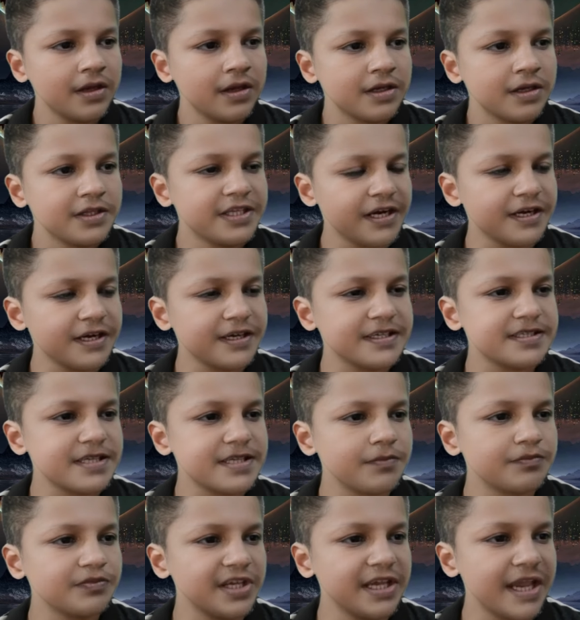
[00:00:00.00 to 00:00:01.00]
There is
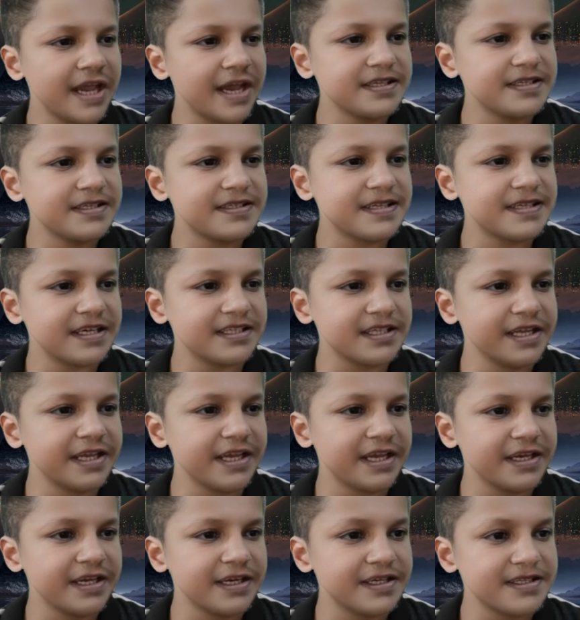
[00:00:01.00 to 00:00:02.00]
something
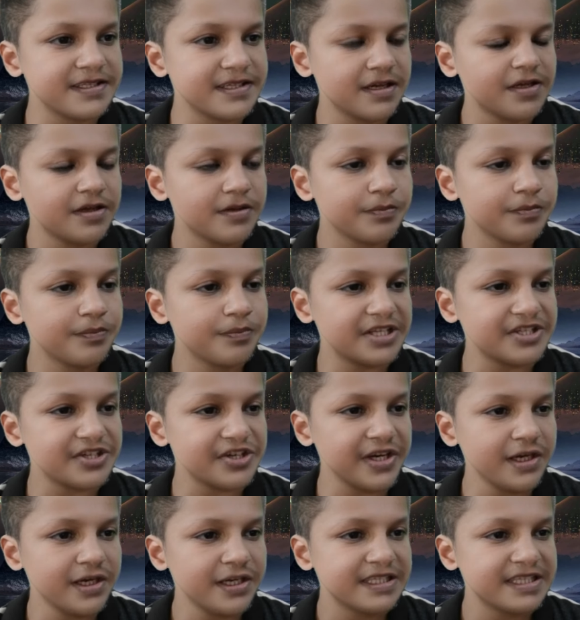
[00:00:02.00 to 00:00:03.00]
unsettling in his
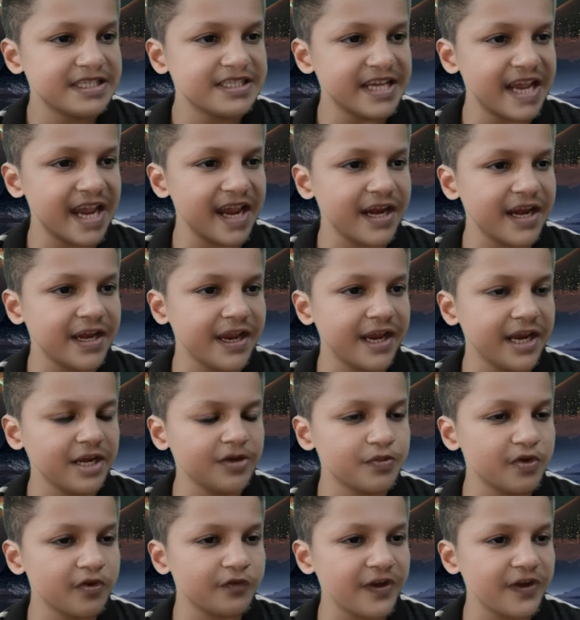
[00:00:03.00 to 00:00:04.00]
buttery, tang
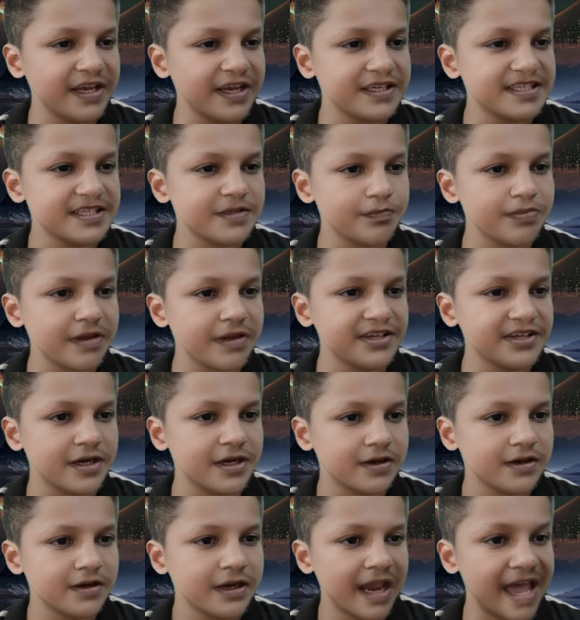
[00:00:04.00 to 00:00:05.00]
and profane
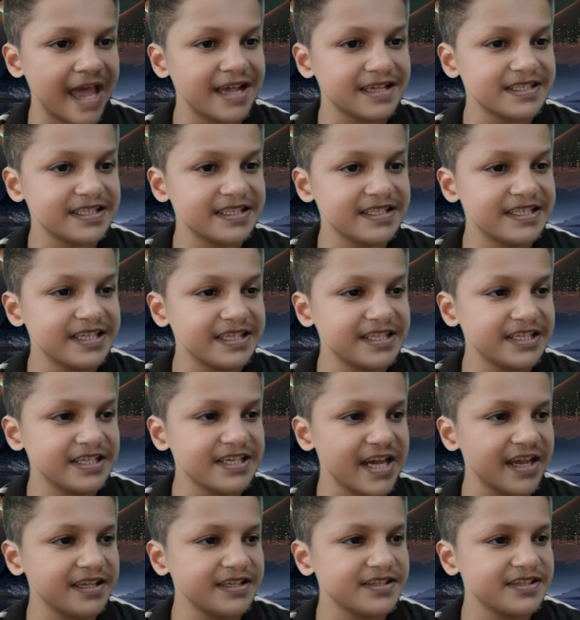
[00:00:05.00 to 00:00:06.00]
splendor as a
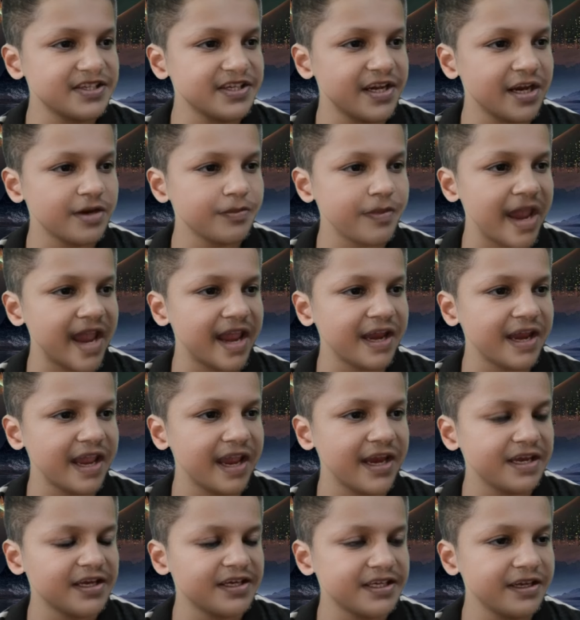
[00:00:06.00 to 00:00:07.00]
digitized young man
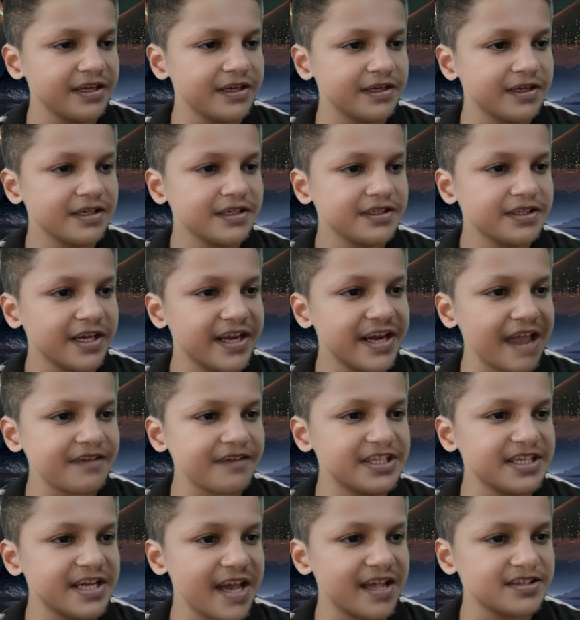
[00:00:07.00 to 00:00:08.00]
and in the
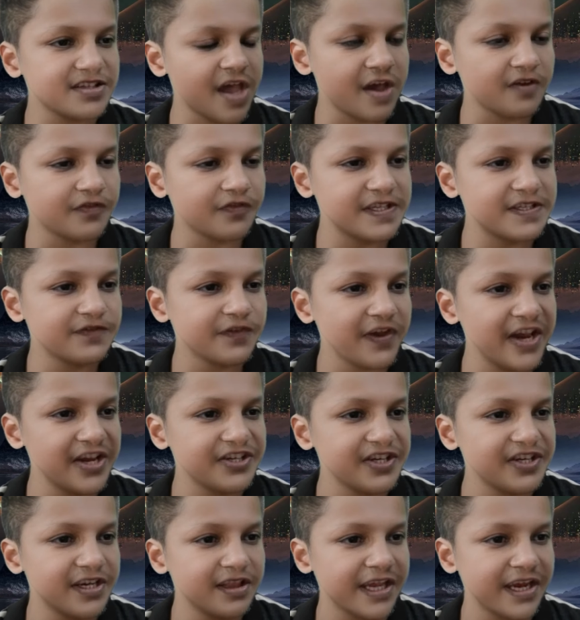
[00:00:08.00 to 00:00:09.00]
gravitas of his
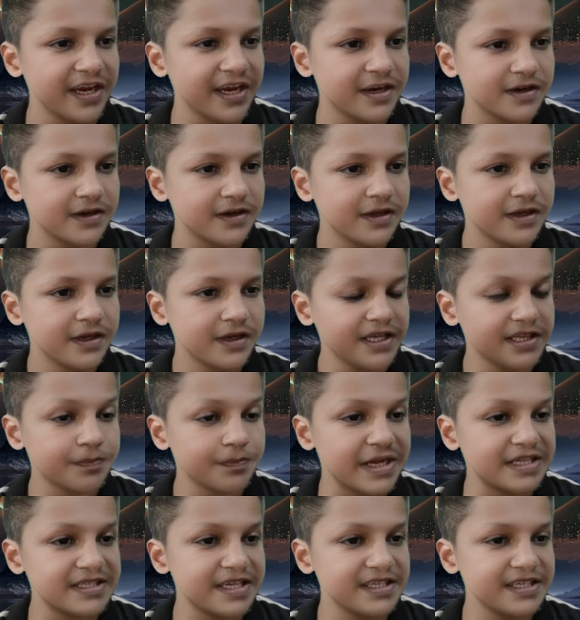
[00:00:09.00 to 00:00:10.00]
facial hair in the
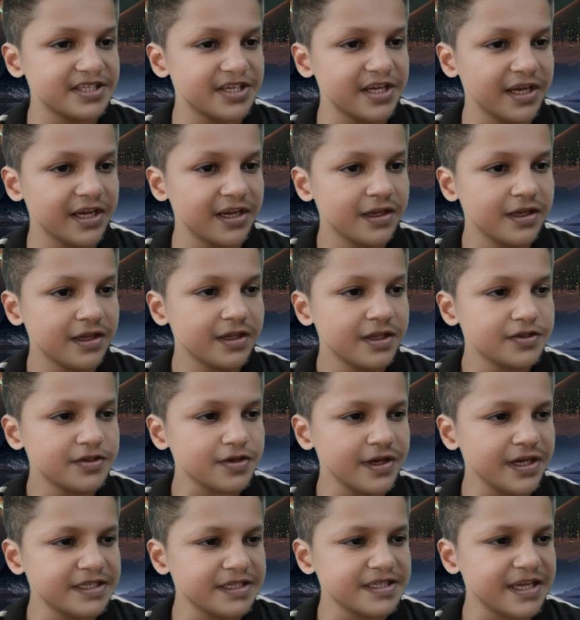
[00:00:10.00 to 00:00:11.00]
present day.
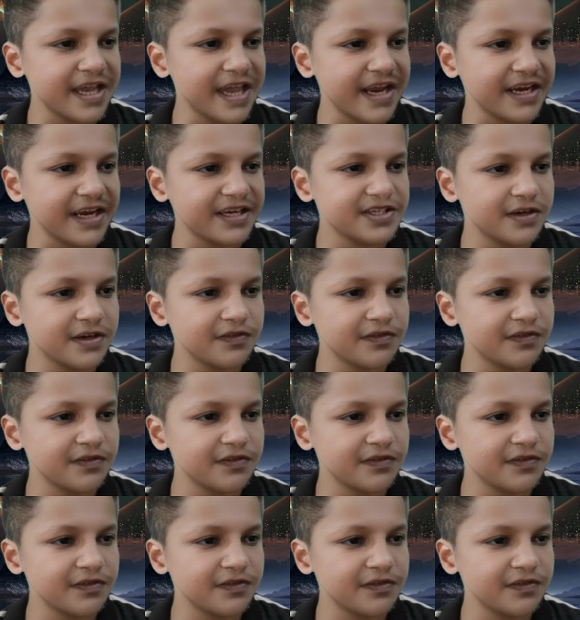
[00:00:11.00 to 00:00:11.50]
So he is a character